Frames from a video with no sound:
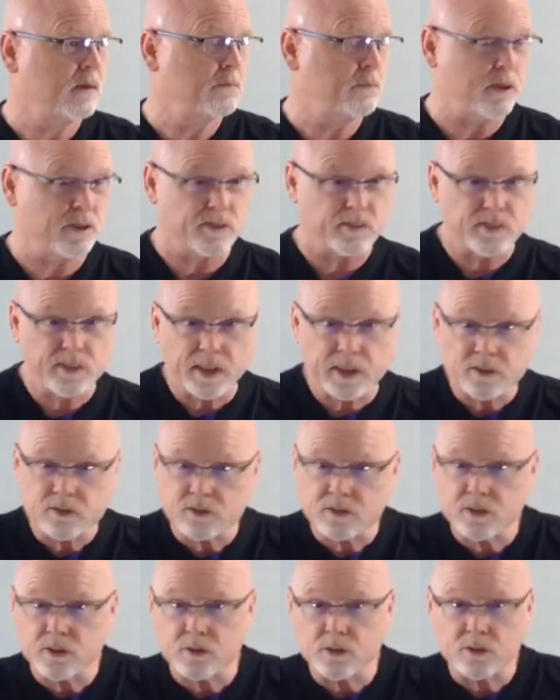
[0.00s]
but they
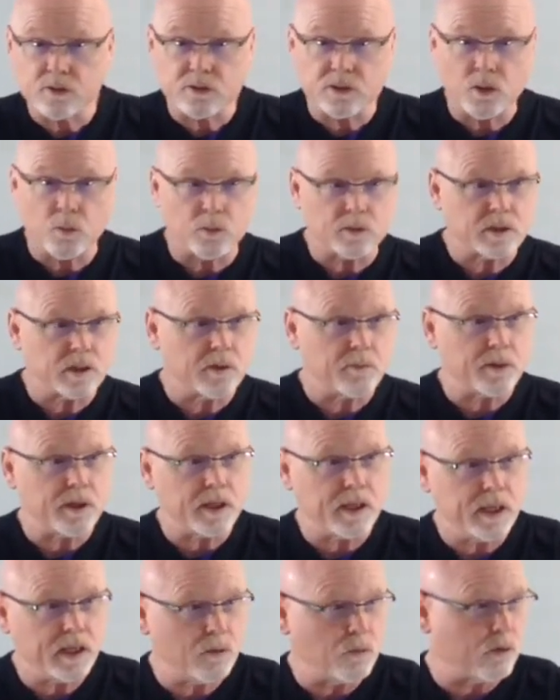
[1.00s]
still you still want them to
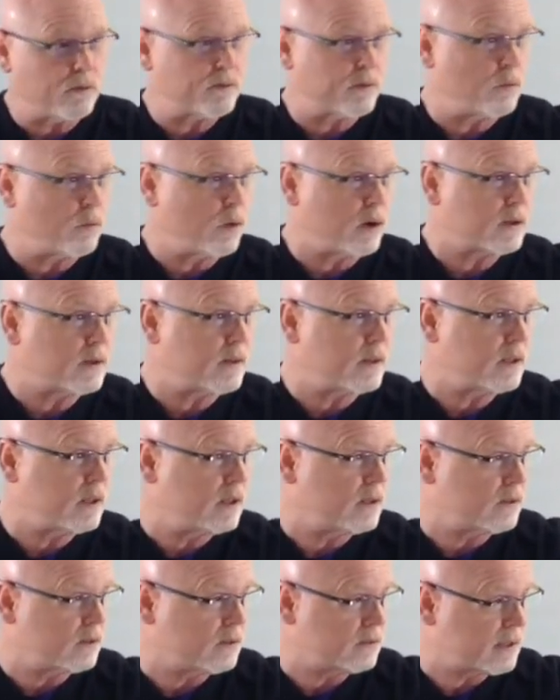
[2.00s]
be equal from one to the
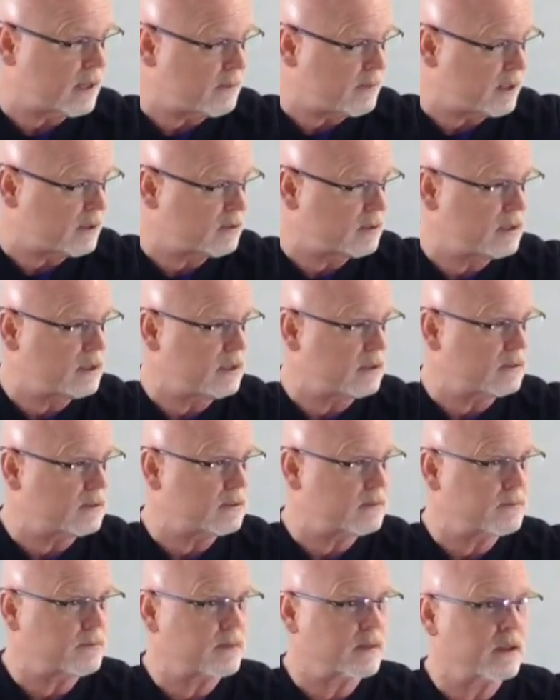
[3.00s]
other. Does that make sense?
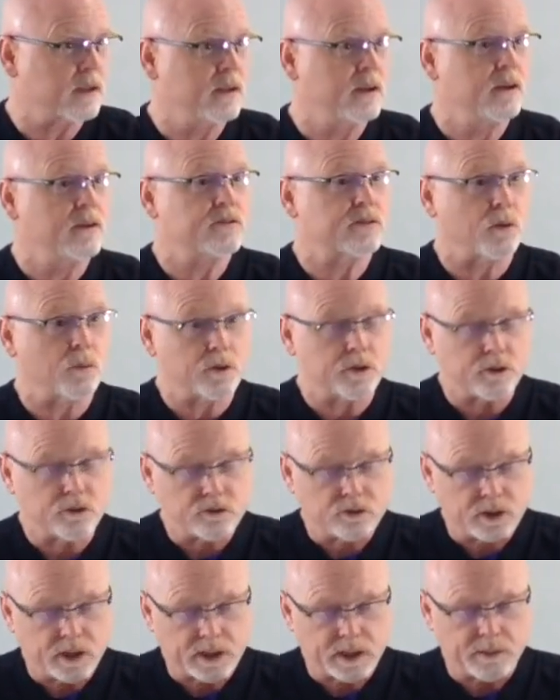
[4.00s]
So when you're
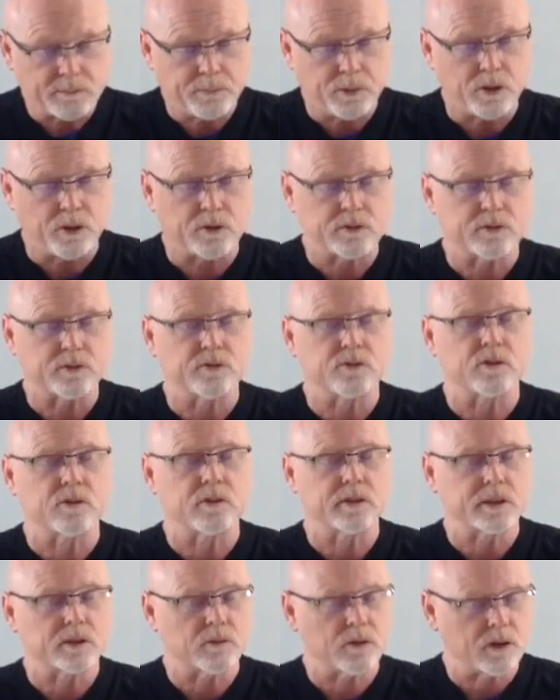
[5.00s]
checking pulses, you're
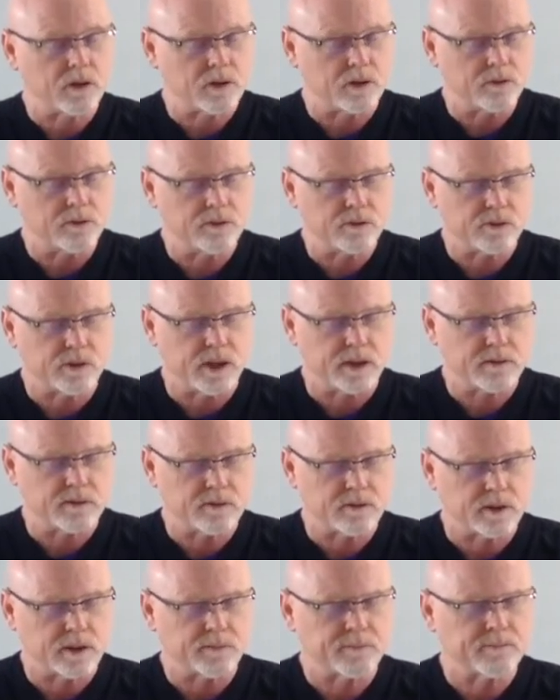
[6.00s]
literally closing your eyes and you
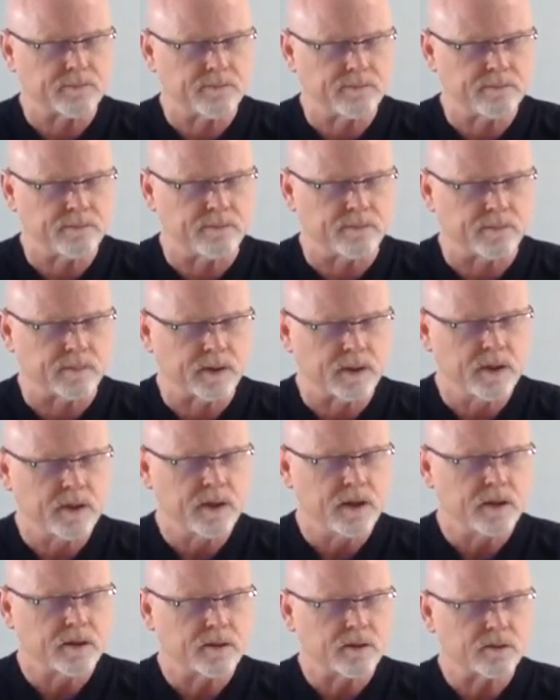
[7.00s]
say, hmm,
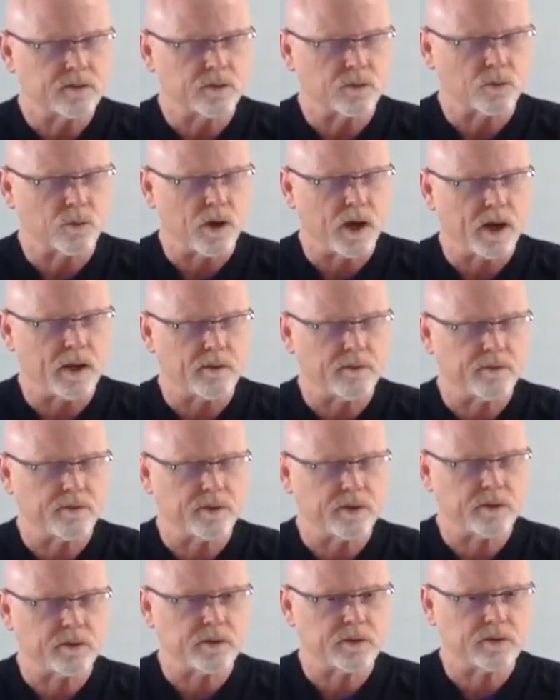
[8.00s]
does the right
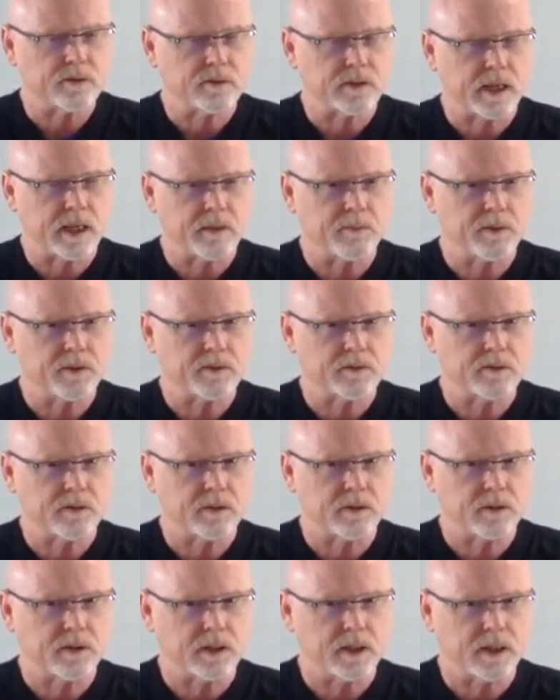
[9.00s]
feel the same as the
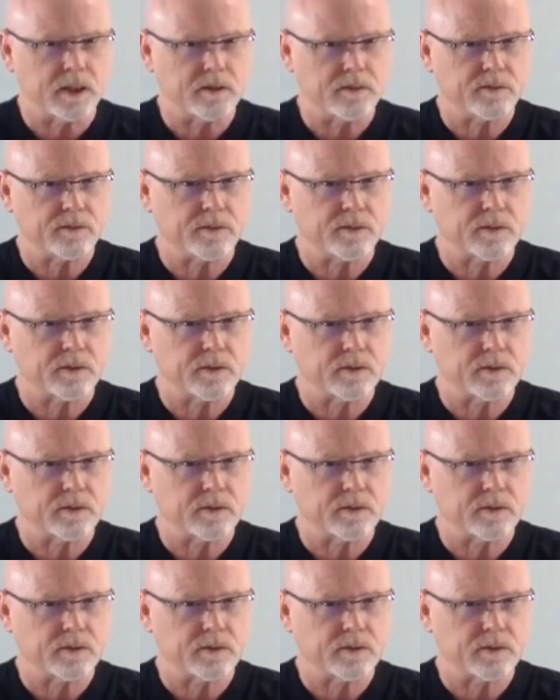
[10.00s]
left?